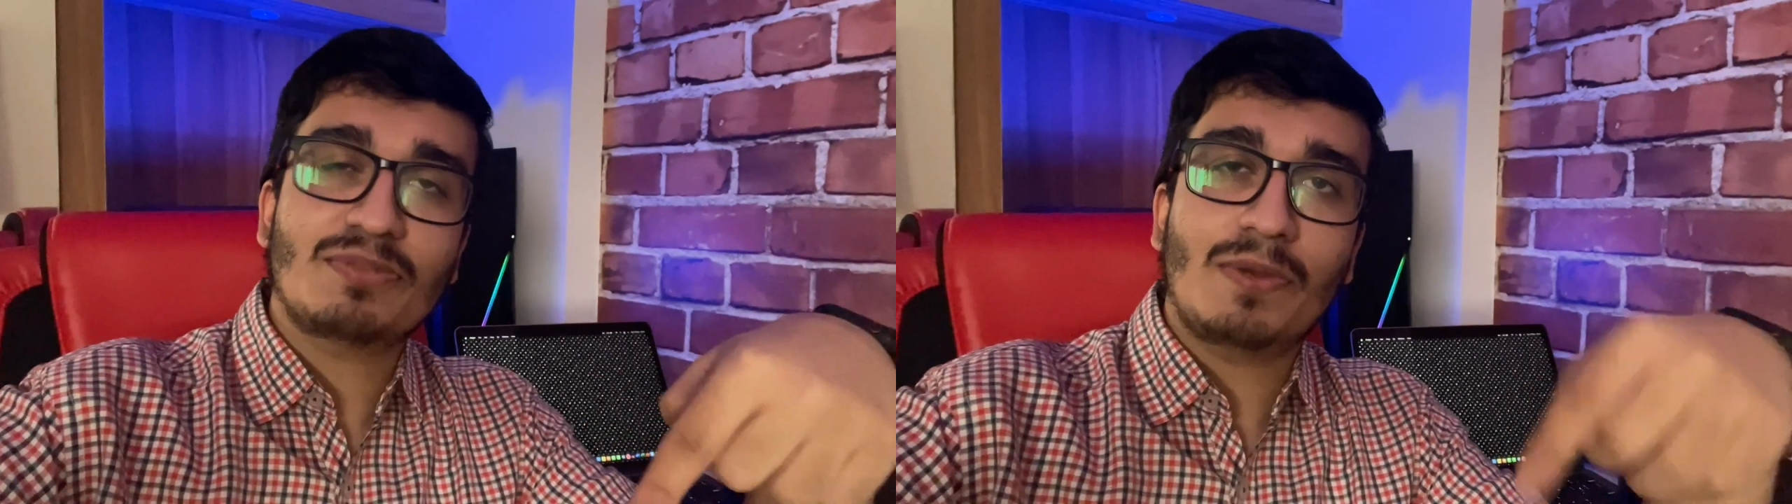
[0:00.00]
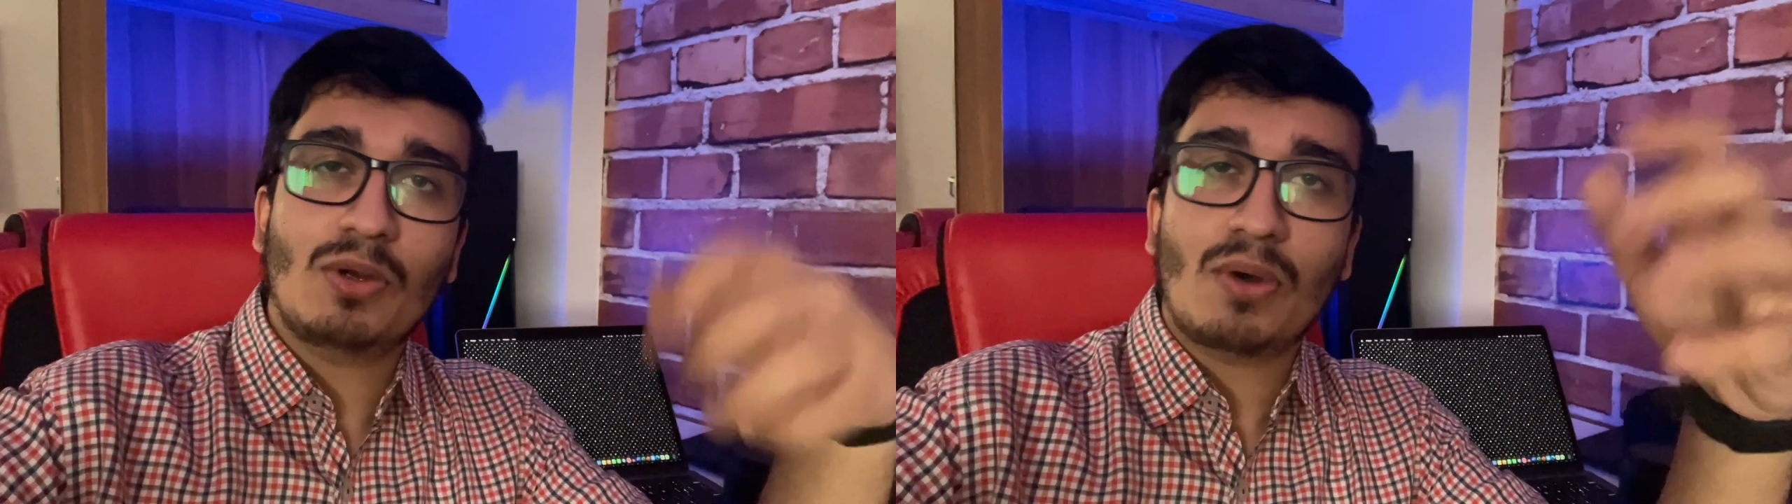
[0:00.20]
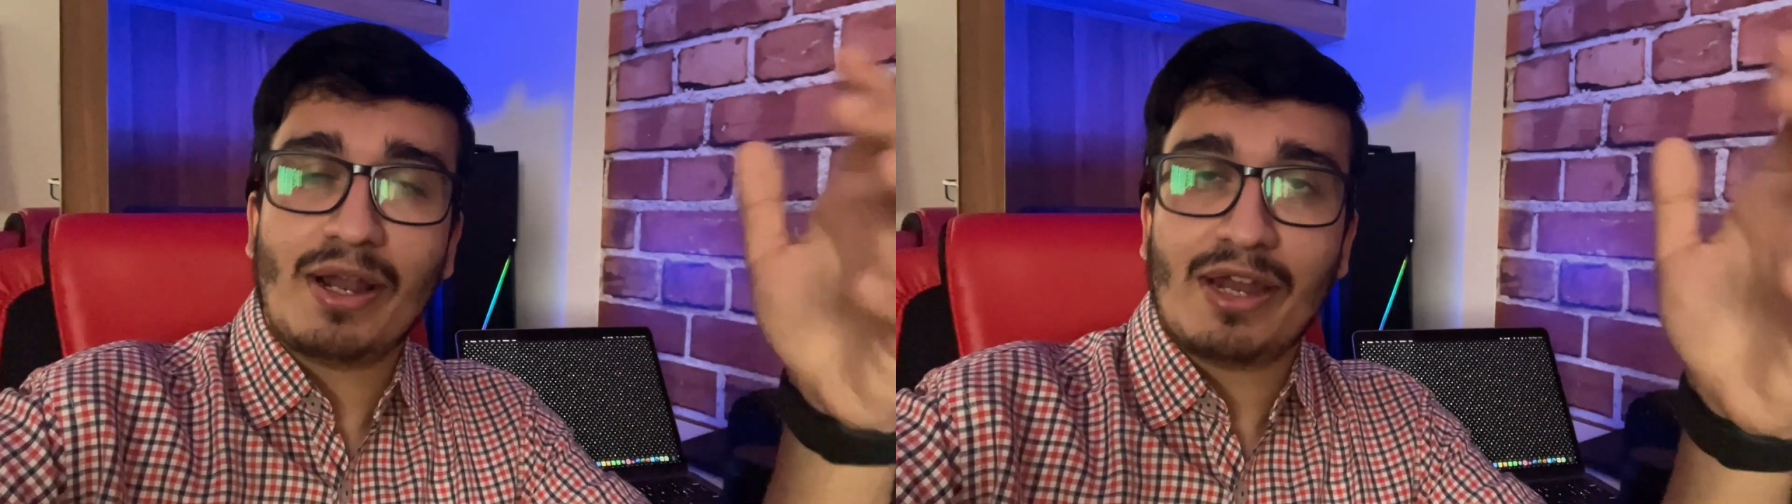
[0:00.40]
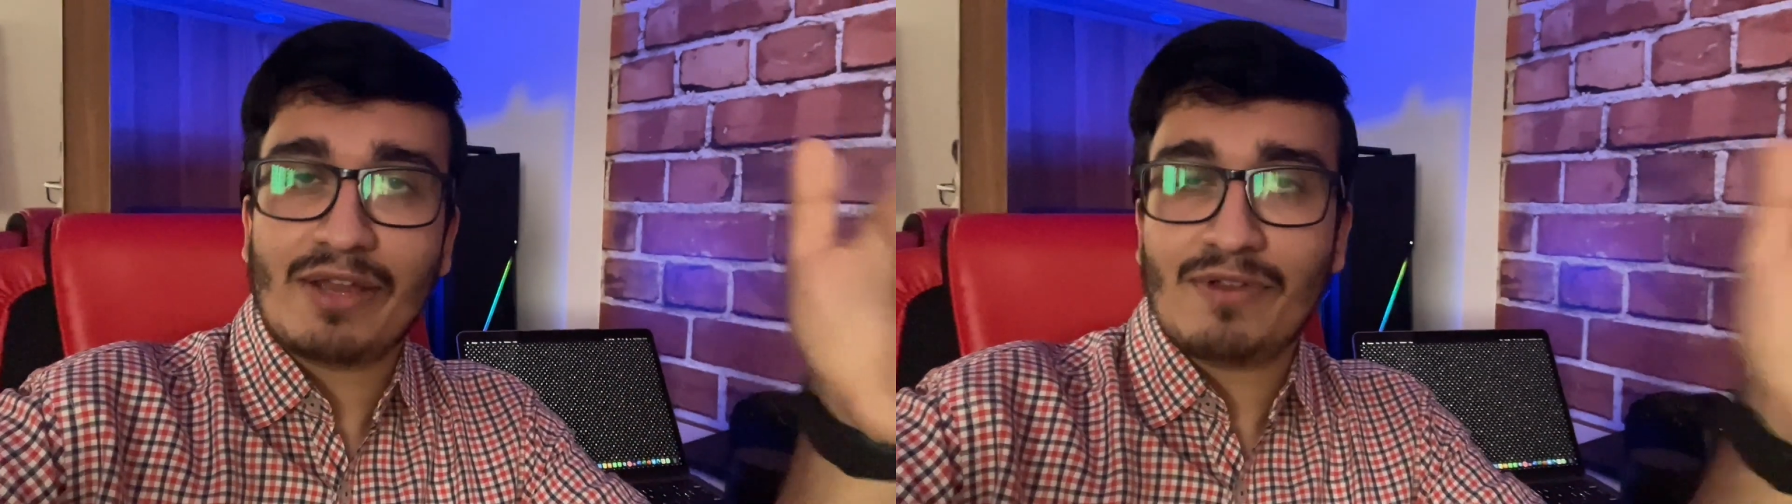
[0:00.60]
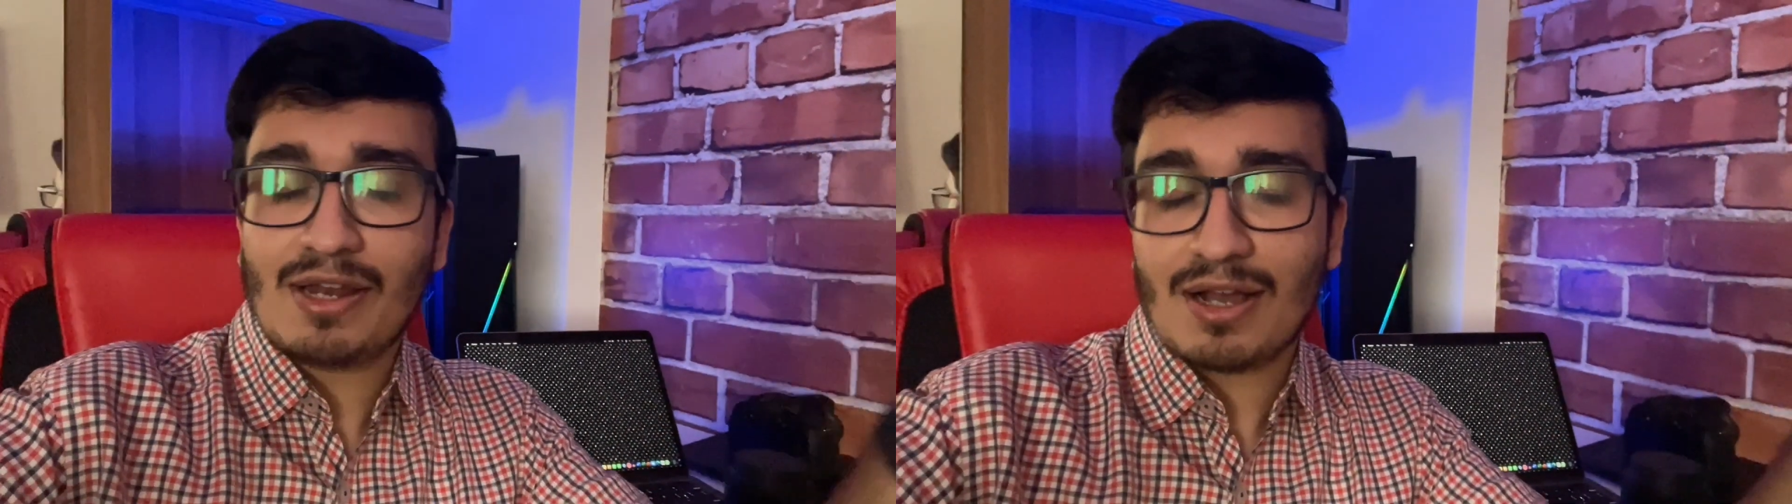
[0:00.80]
below and I
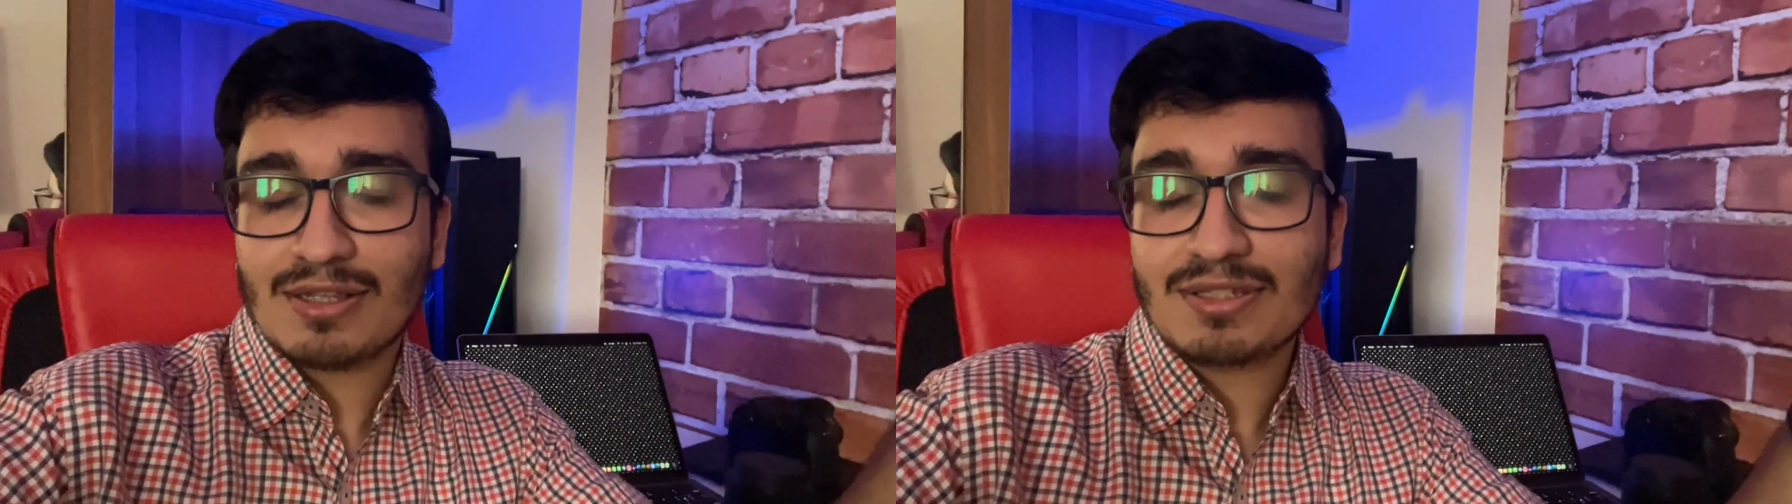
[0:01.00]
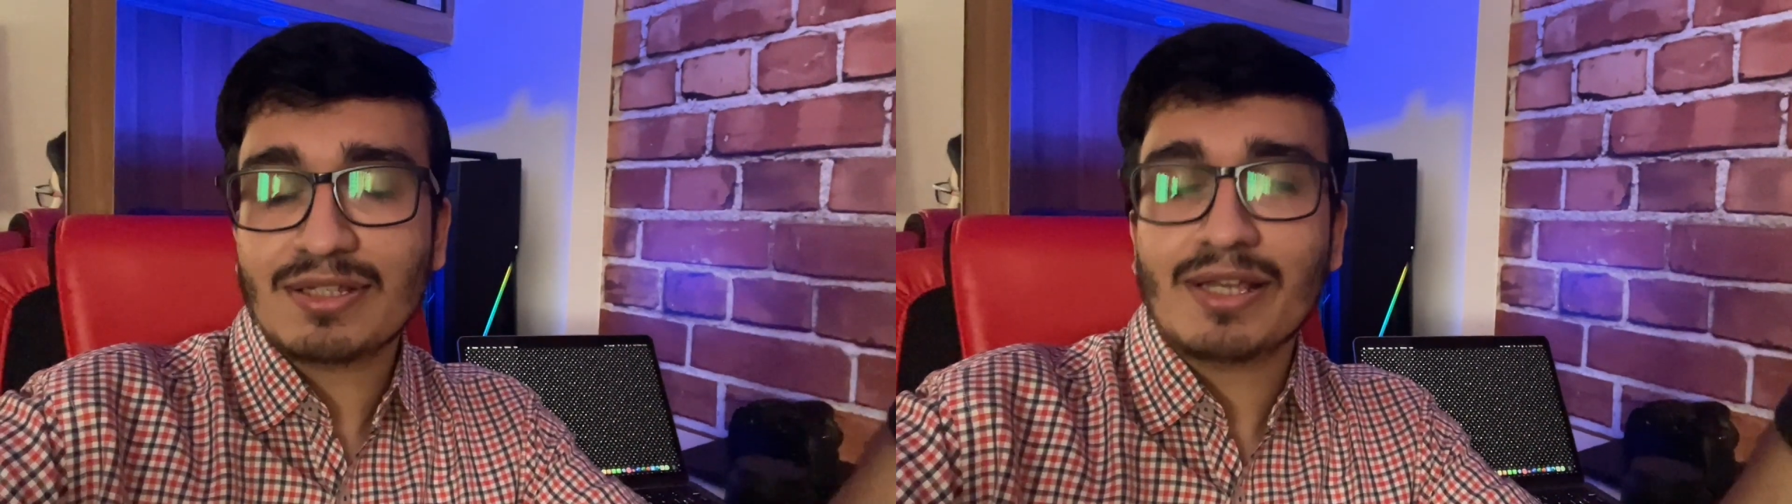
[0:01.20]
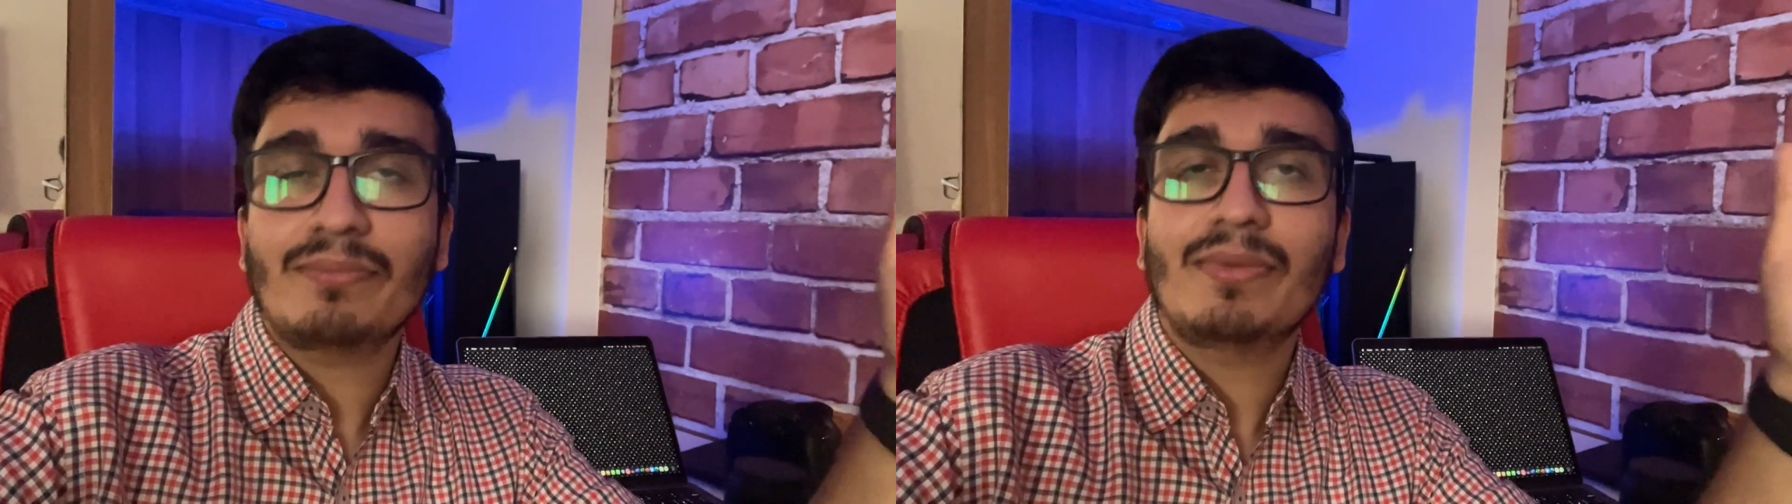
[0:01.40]
will answer them.